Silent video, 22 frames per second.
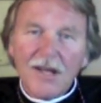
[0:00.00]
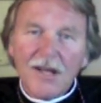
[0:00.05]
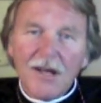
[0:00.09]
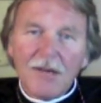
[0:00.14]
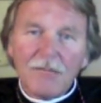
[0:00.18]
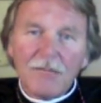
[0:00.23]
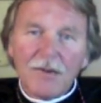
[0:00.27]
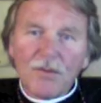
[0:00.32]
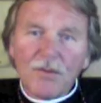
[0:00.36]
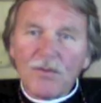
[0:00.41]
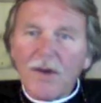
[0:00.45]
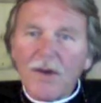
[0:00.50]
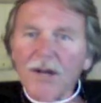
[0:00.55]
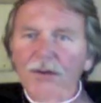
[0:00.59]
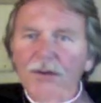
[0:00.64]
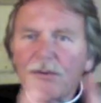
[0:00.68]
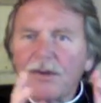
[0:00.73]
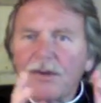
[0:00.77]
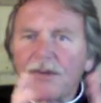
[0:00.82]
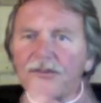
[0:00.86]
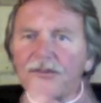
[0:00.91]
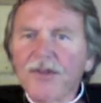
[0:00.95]
But why do
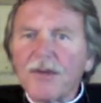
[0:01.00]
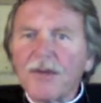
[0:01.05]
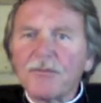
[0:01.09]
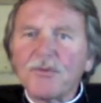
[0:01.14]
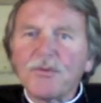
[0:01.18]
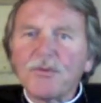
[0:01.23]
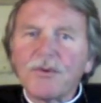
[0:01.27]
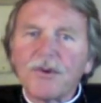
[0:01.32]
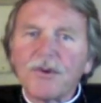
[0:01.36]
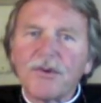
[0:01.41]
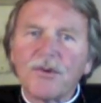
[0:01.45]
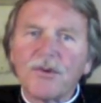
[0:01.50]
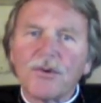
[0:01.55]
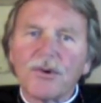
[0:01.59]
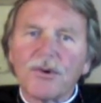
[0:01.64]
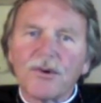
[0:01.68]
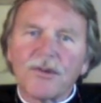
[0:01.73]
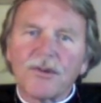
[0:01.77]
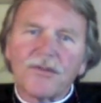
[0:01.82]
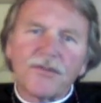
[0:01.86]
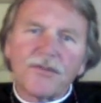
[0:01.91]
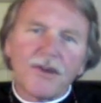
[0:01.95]
we attempt to ignore,
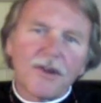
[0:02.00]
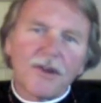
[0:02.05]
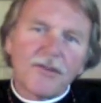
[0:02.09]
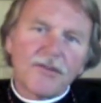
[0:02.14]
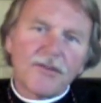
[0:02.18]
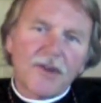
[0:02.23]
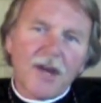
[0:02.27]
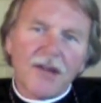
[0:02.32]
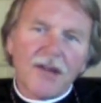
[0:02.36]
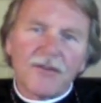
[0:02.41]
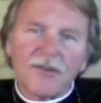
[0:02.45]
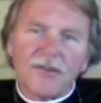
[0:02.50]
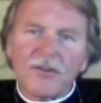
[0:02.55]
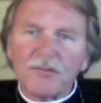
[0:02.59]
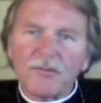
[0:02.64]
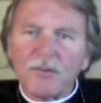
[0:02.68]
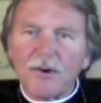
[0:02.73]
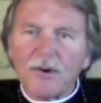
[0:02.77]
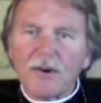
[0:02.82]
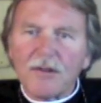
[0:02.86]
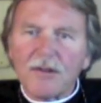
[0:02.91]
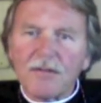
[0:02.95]
to set aside this
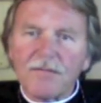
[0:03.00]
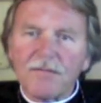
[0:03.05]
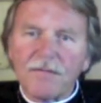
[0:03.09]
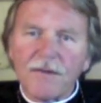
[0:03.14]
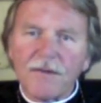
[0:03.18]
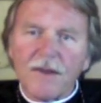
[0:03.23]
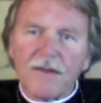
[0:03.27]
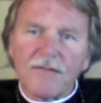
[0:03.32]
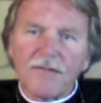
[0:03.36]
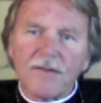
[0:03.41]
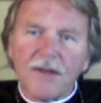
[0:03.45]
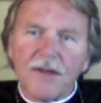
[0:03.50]
part of the faith,